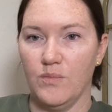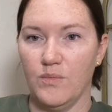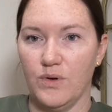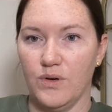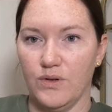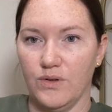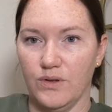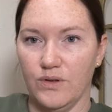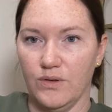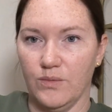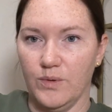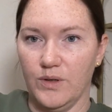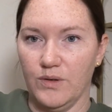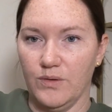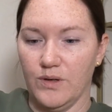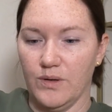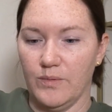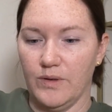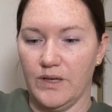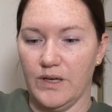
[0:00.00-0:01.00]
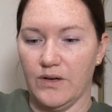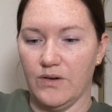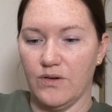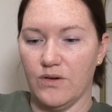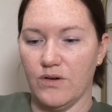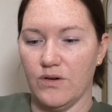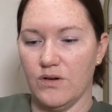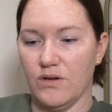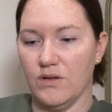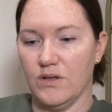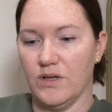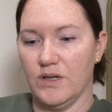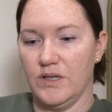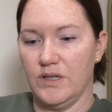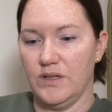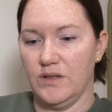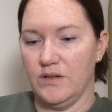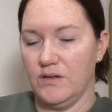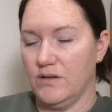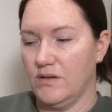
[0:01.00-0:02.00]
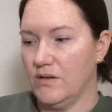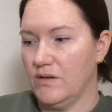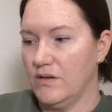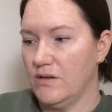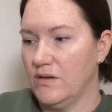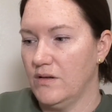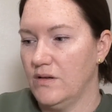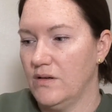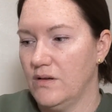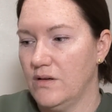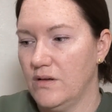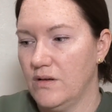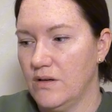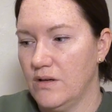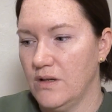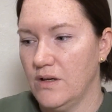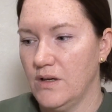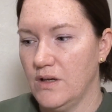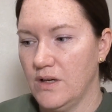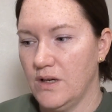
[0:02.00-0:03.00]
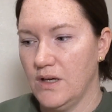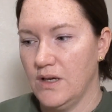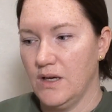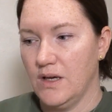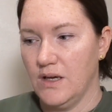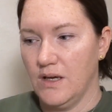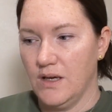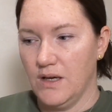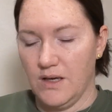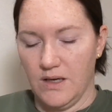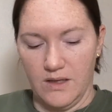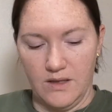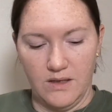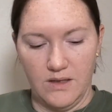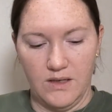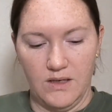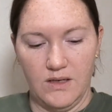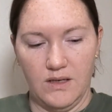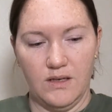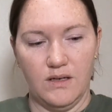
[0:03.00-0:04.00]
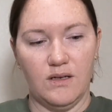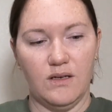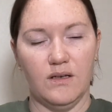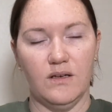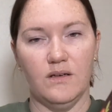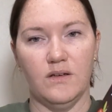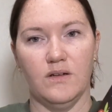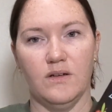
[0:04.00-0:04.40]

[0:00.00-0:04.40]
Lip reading: put a little bit of rubbing alcohol on it, and then